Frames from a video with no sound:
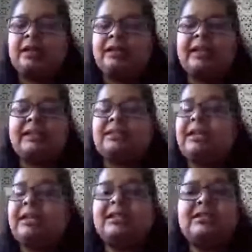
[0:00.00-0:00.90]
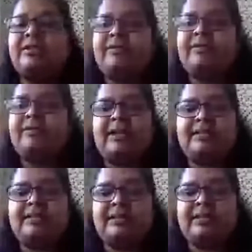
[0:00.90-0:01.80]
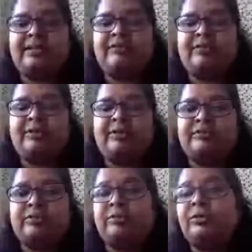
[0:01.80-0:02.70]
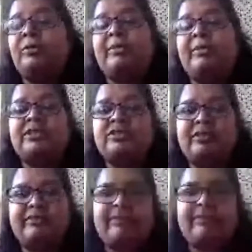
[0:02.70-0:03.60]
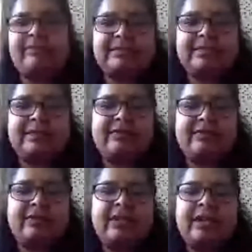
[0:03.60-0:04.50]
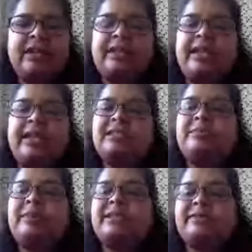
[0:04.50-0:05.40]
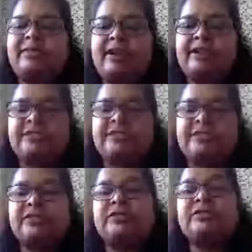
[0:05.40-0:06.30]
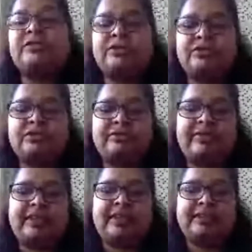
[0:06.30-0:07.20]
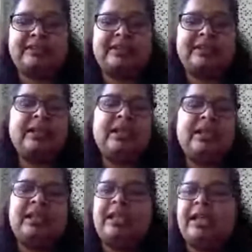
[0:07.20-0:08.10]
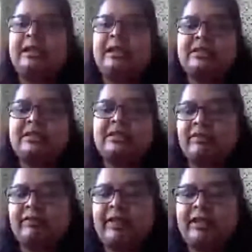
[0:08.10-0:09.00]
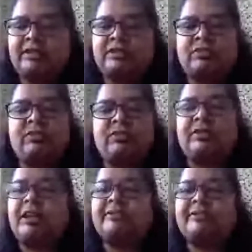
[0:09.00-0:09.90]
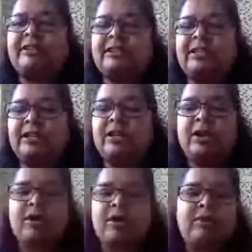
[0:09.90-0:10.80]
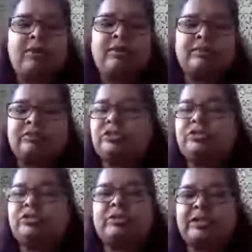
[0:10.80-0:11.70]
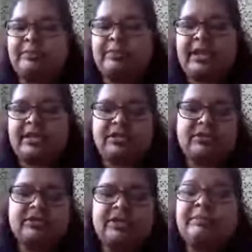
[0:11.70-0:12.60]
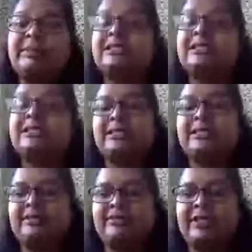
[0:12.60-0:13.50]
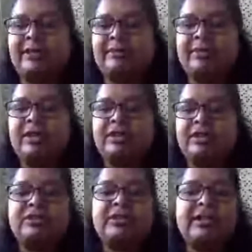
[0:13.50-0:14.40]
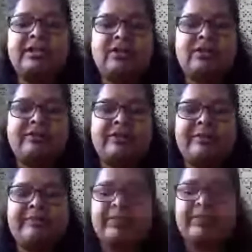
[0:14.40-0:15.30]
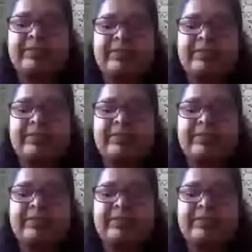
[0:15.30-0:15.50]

Next, there is no financing involved or no mainstream financing involved. The enterprise flourishes through social financing like stockpiles or crowdfunding or just short term cash loans. So it makes it easier for them to turn over